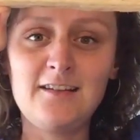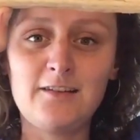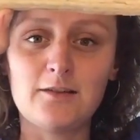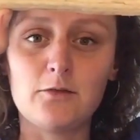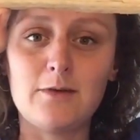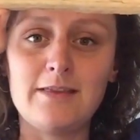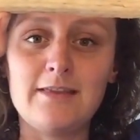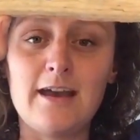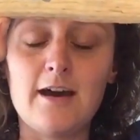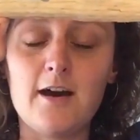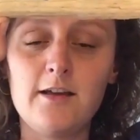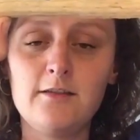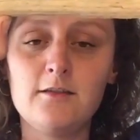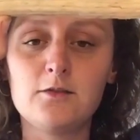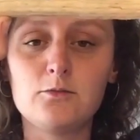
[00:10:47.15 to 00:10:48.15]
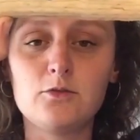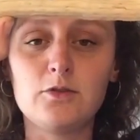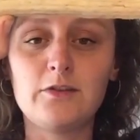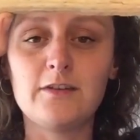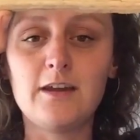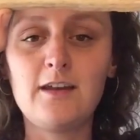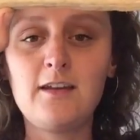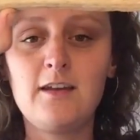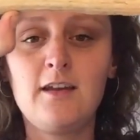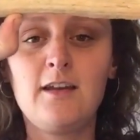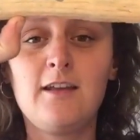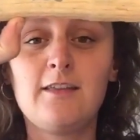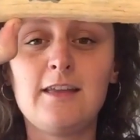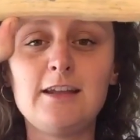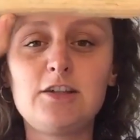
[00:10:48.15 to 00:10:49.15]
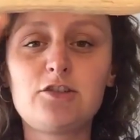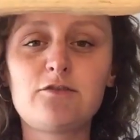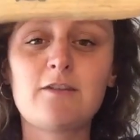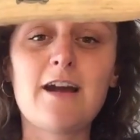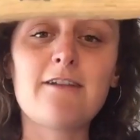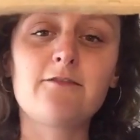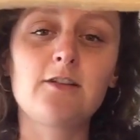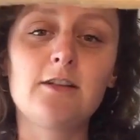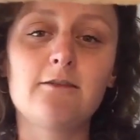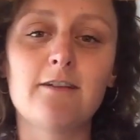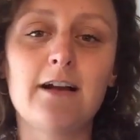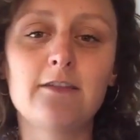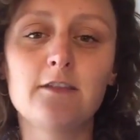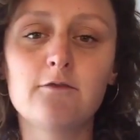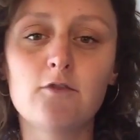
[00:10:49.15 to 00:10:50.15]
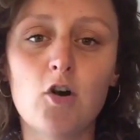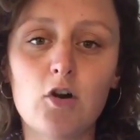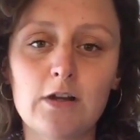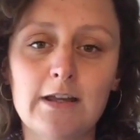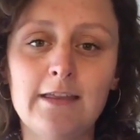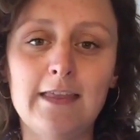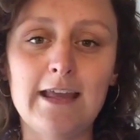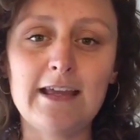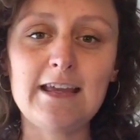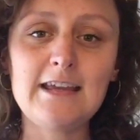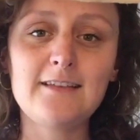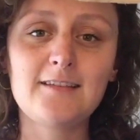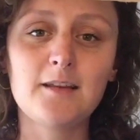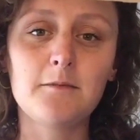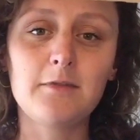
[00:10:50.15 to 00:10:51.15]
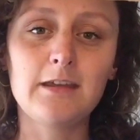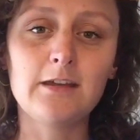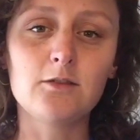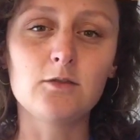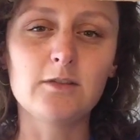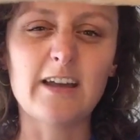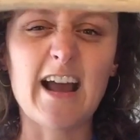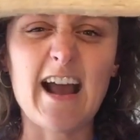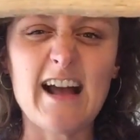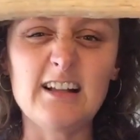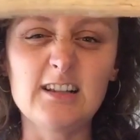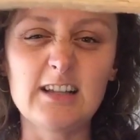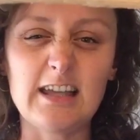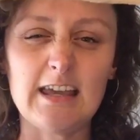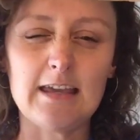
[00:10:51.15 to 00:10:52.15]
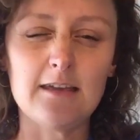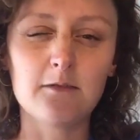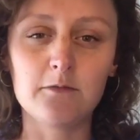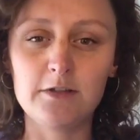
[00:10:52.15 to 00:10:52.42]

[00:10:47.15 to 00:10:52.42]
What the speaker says: So when they're underwater, they travel around the rock and they eat something called algae,